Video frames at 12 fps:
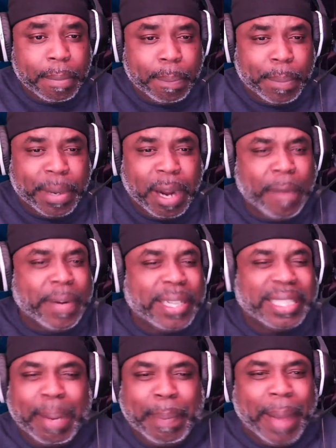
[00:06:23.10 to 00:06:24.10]
But hopefully
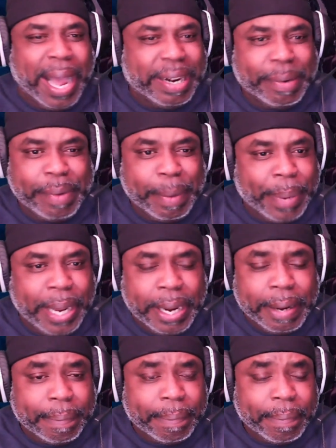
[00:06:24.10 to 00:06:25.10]
somebody will repent.
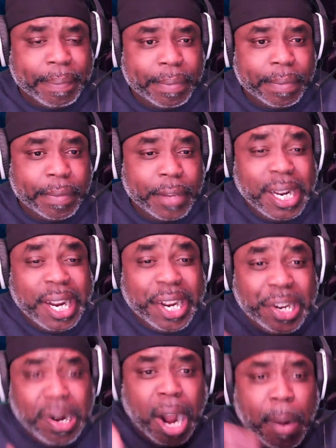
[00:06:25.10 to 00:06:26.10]
You
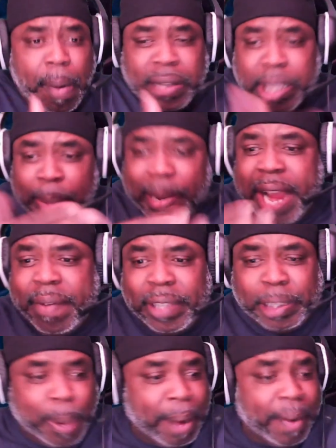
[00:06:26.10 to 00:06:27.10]
don't want them evil
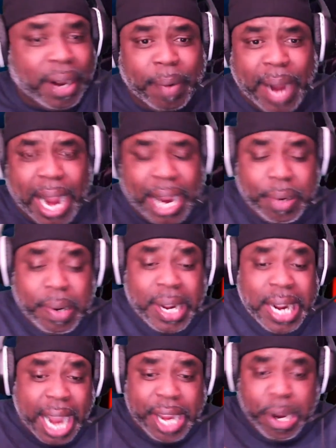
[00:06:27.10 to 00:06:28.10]
spirit around you,
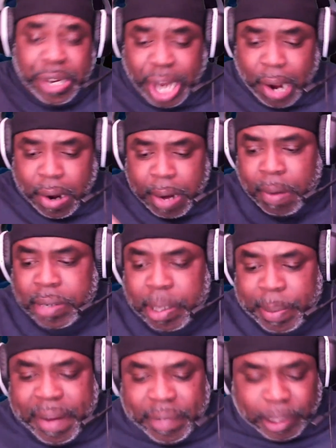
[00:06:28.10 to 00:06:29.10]
and you sure don't want them
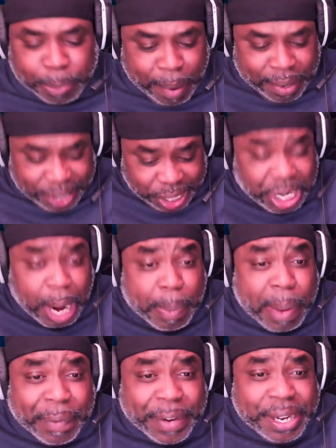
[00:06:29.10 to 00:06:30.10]
evil spirits to jump
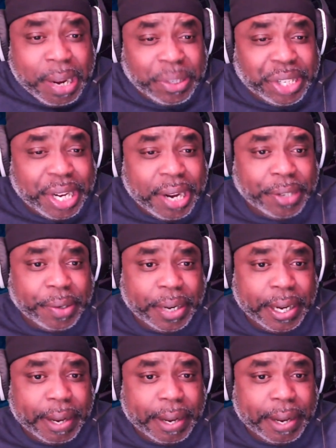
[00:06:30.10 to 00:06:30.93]
off of your children.